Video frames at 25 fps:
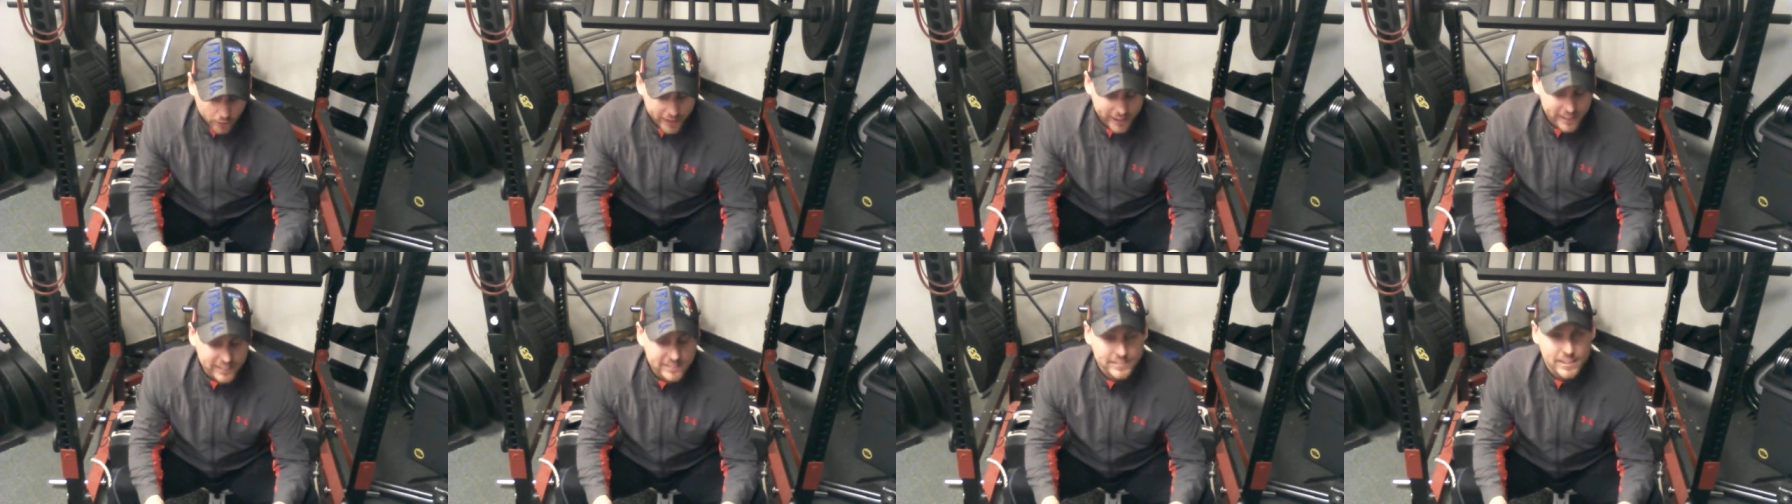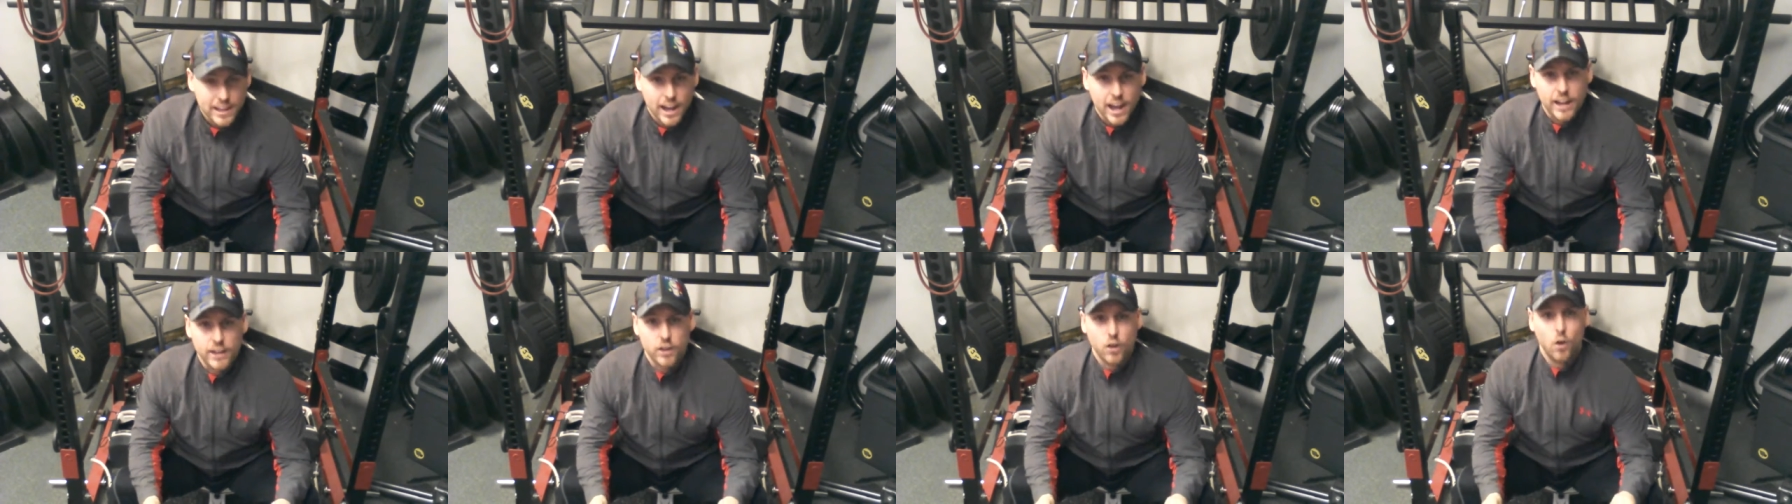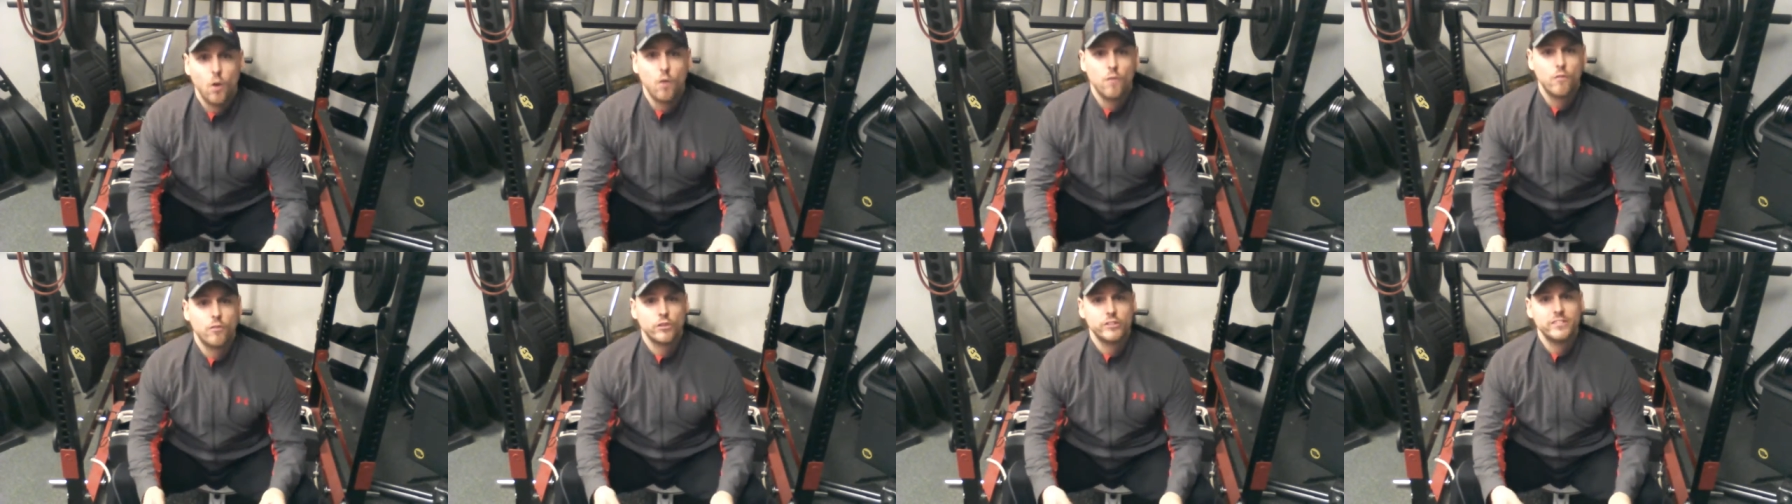he's got
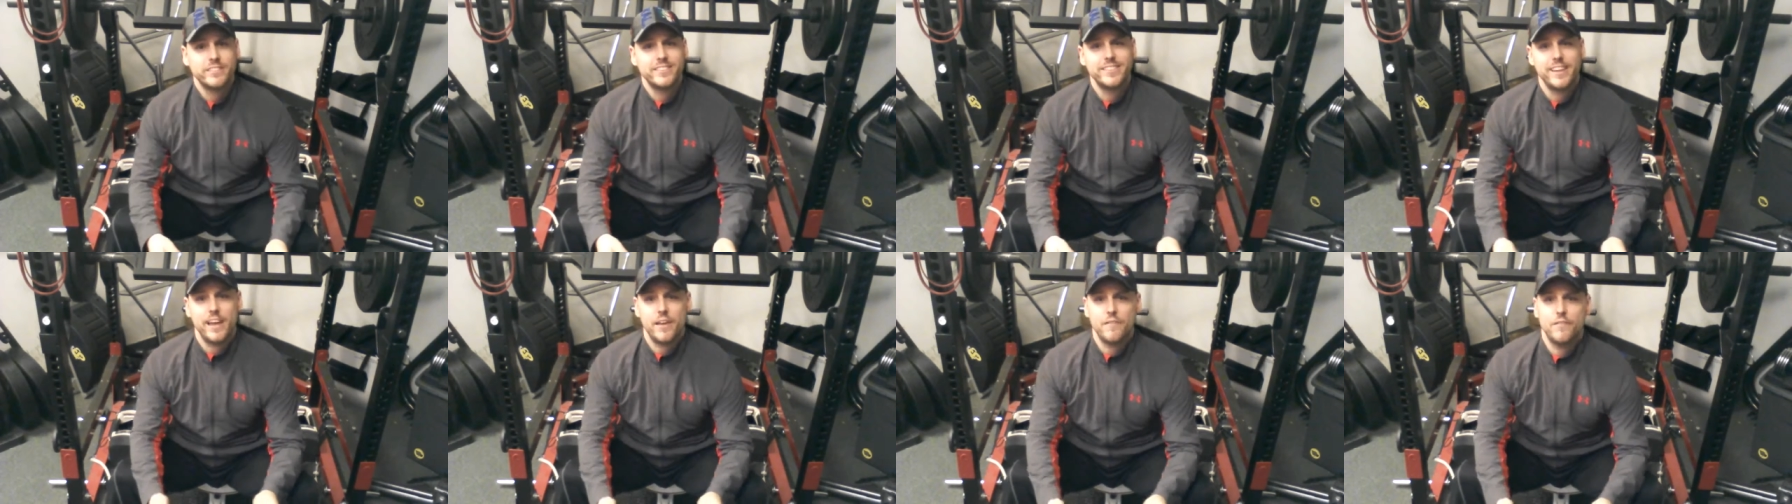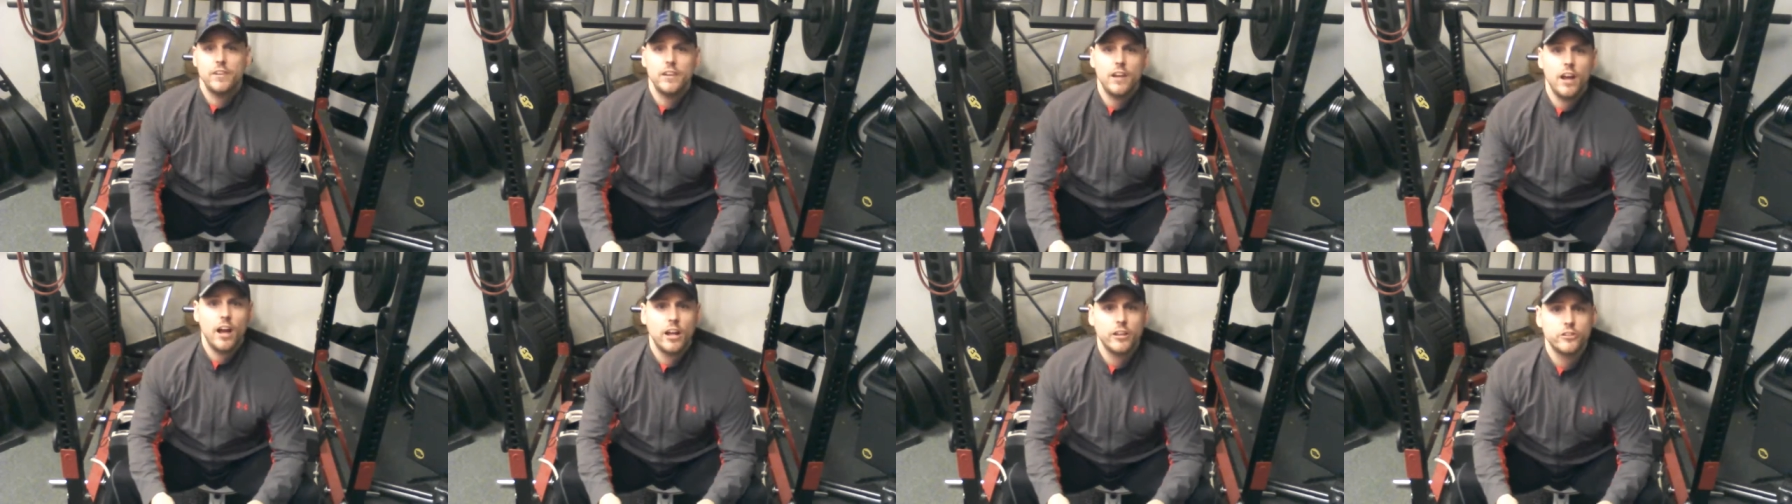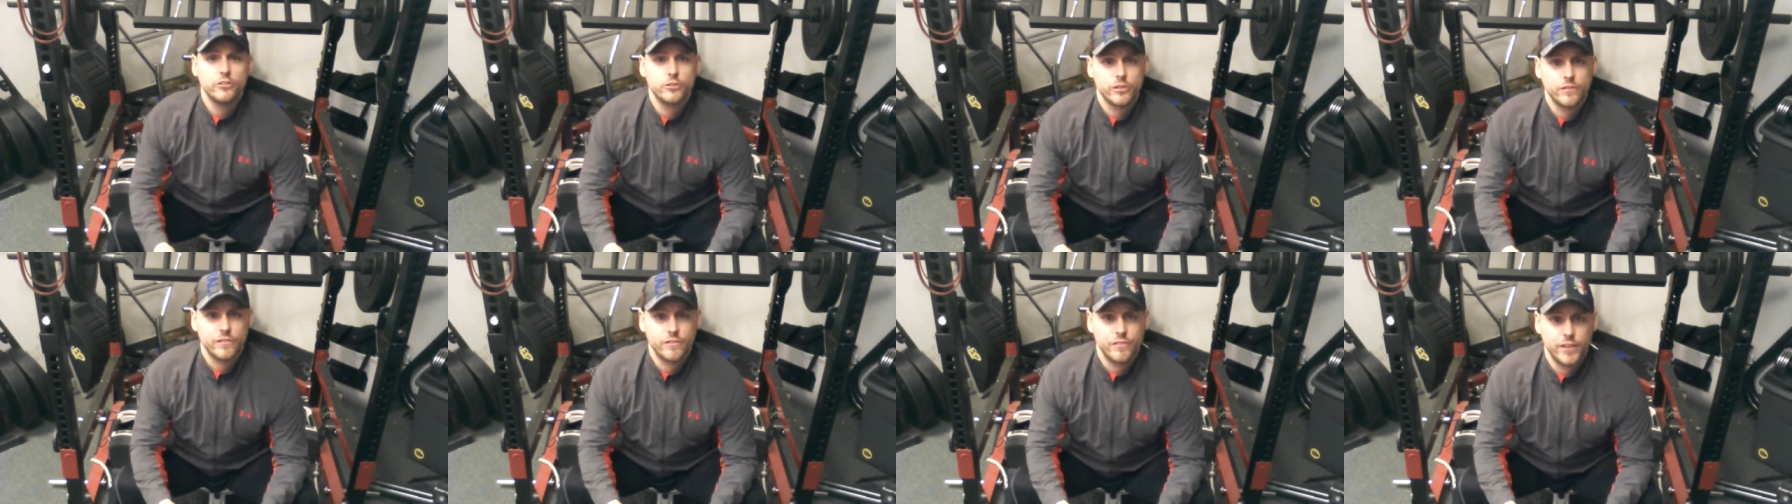over seven
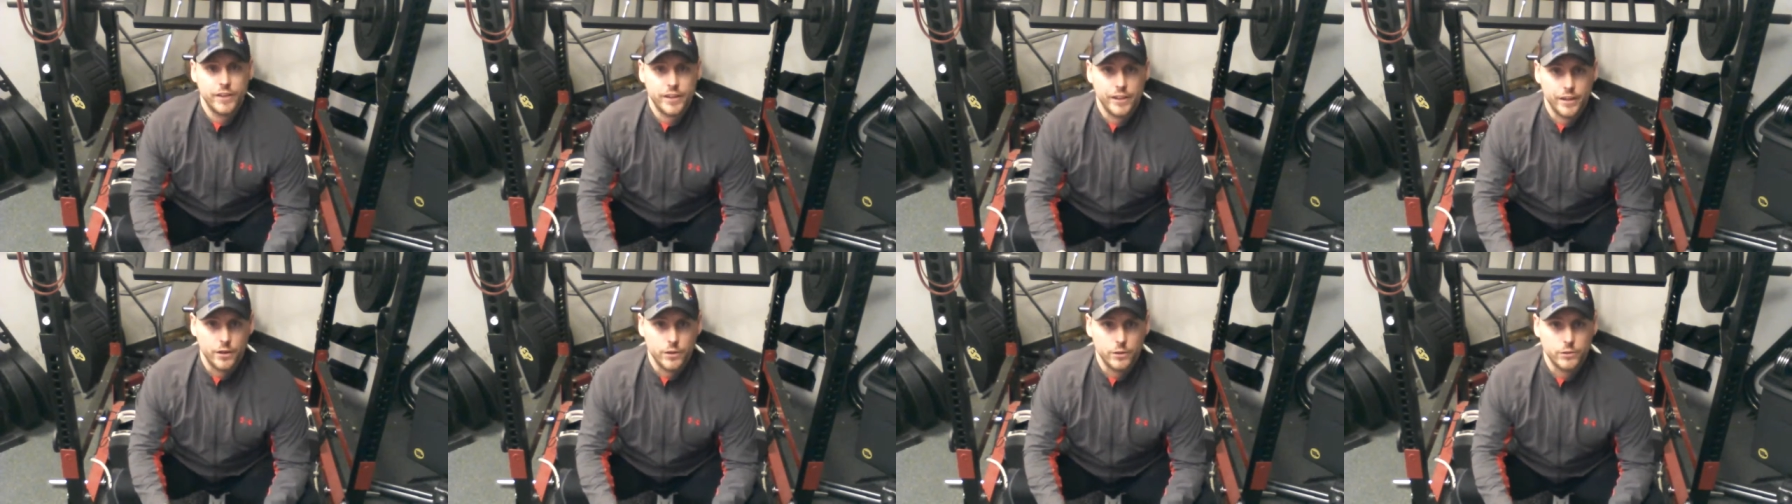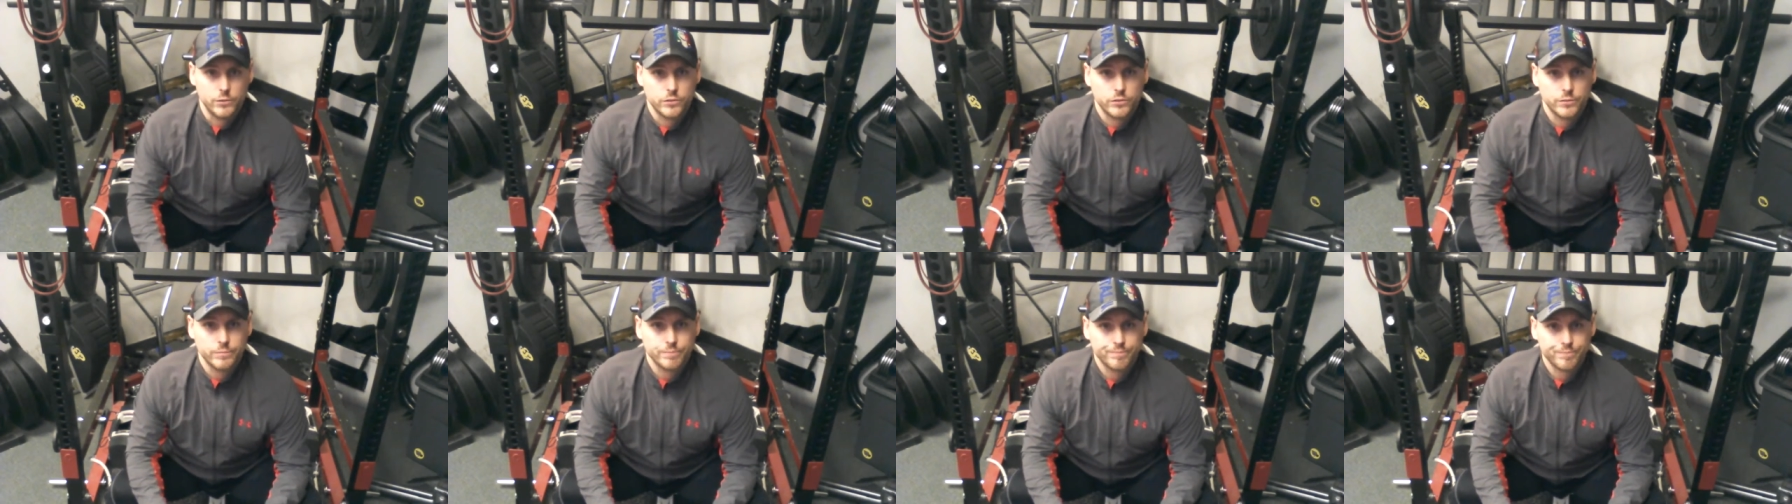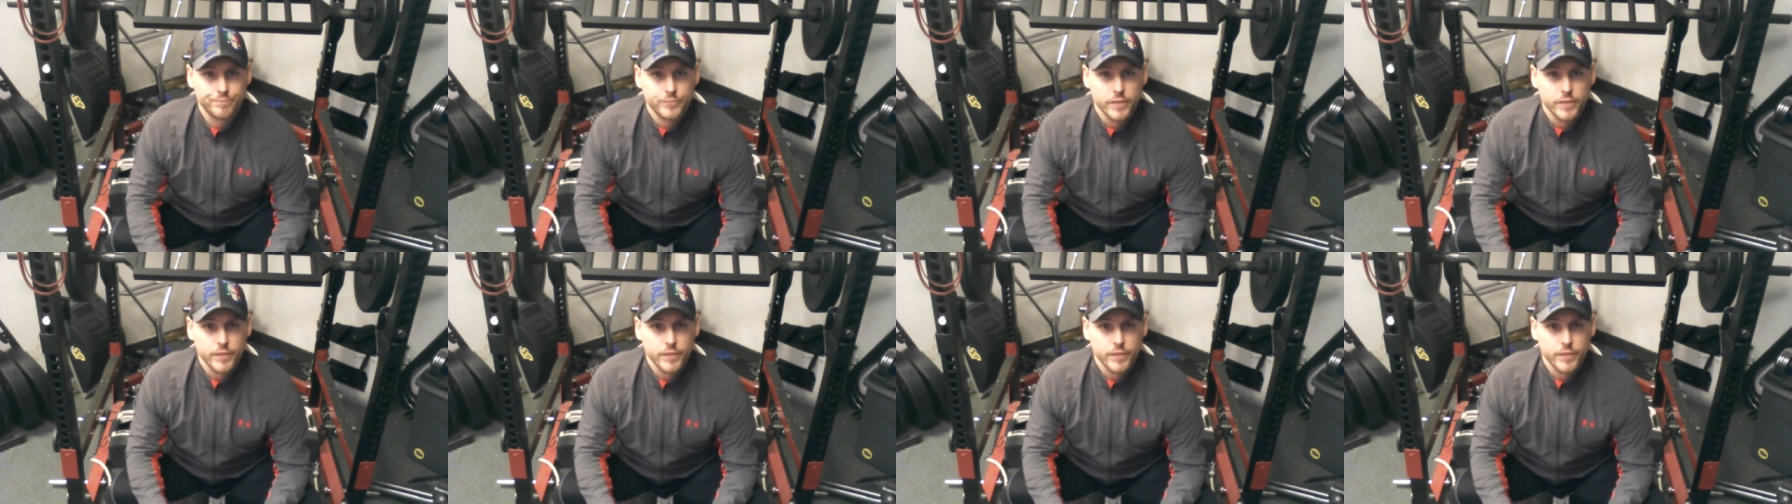hundred videos.